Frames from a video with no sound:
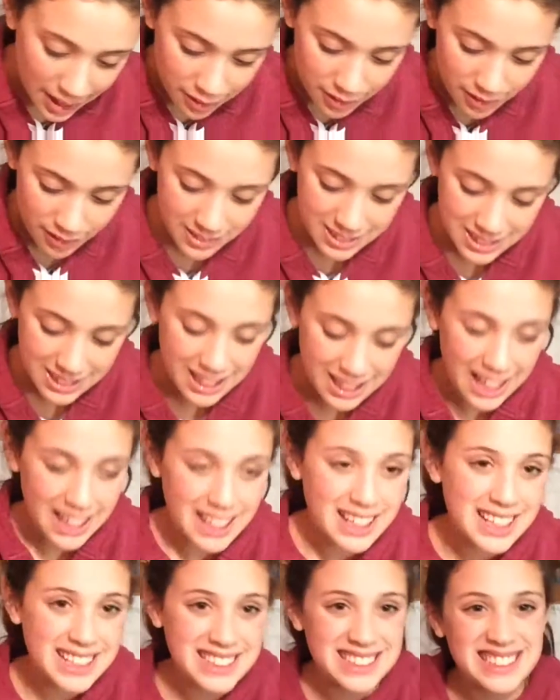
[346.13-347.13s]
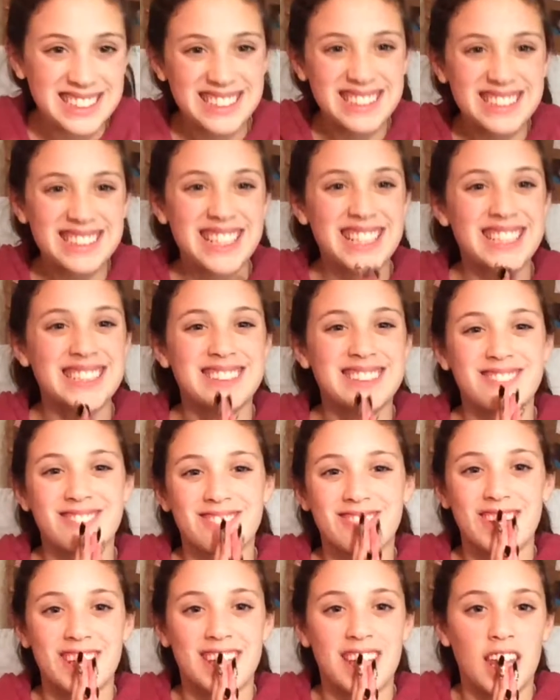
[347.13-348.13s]
I don't know. Oh, I just
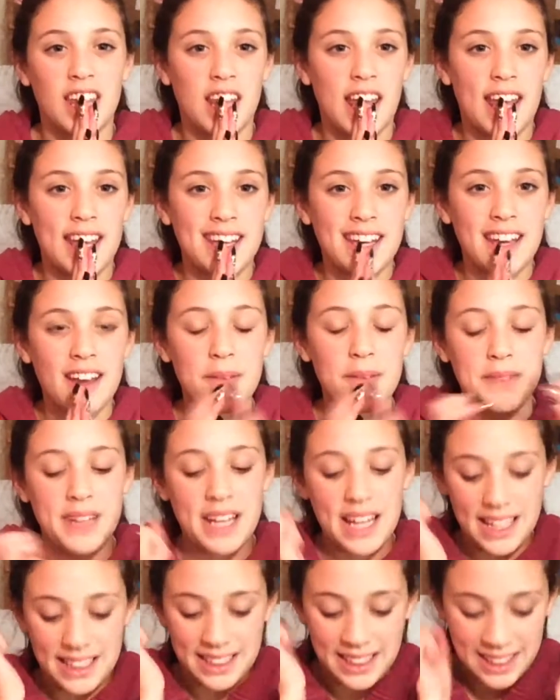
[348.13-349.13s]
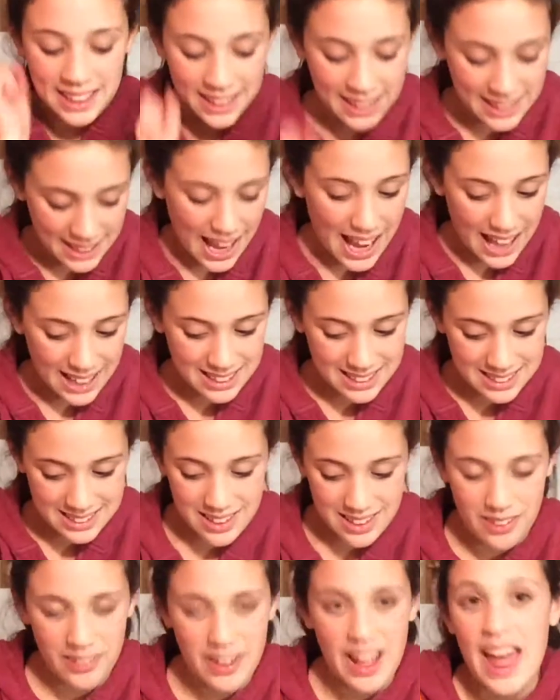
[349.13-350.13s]
really like it. And yeah,
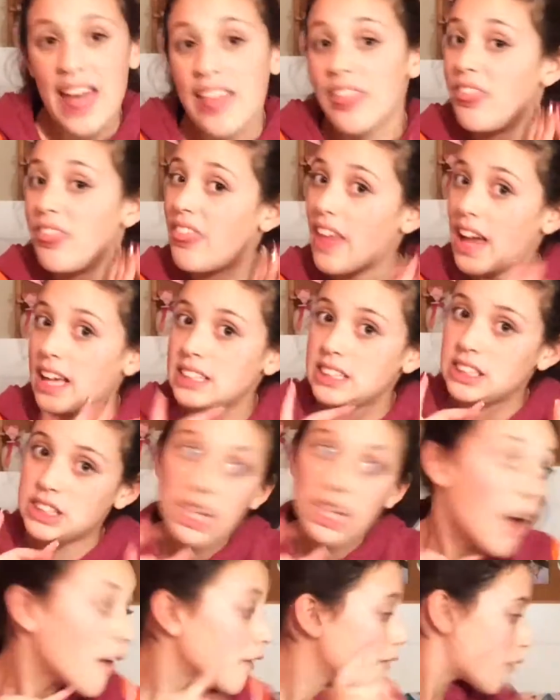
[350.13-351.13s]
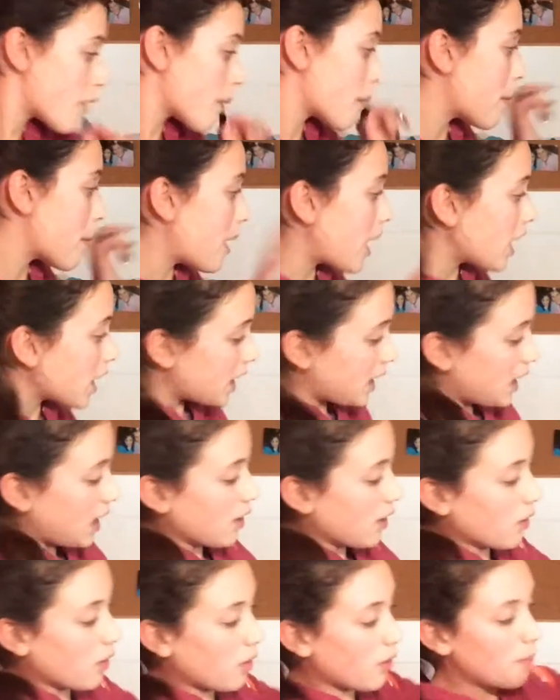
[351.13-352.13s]
so that's from American
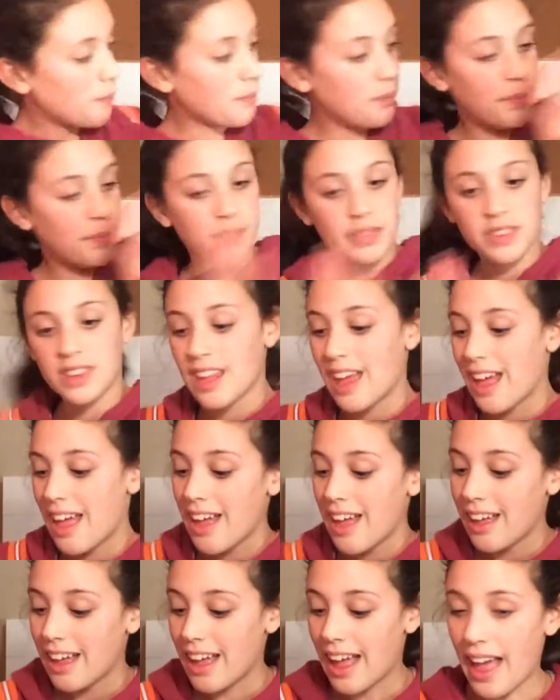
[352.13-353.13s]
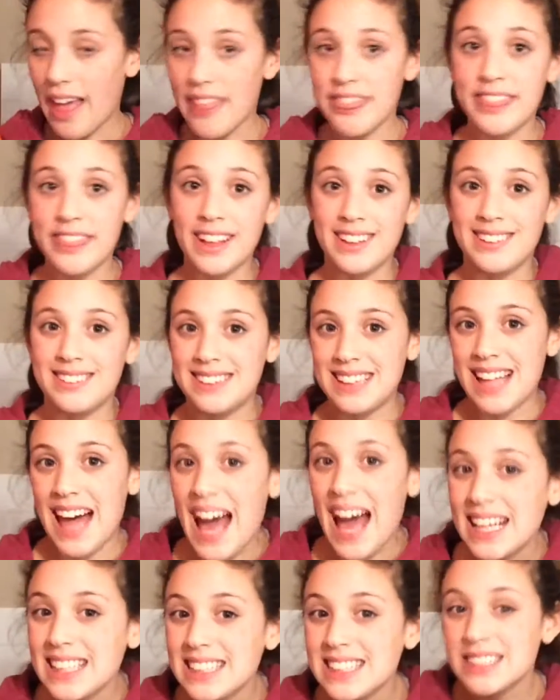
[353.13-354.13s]
Eagle. And the
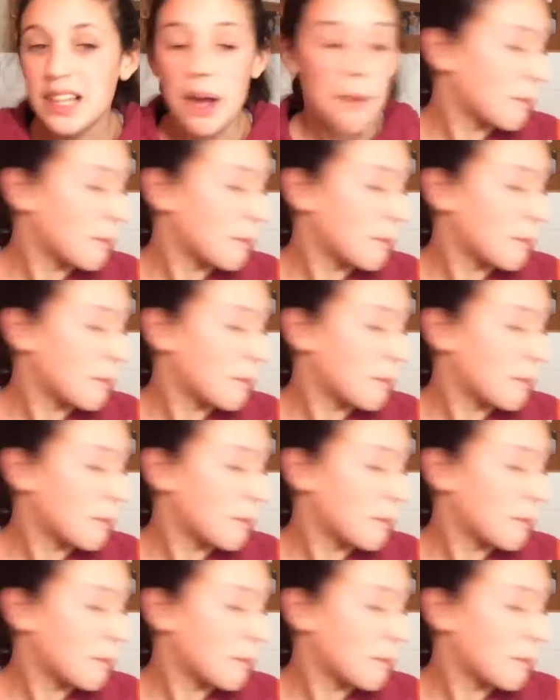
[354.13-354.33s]
last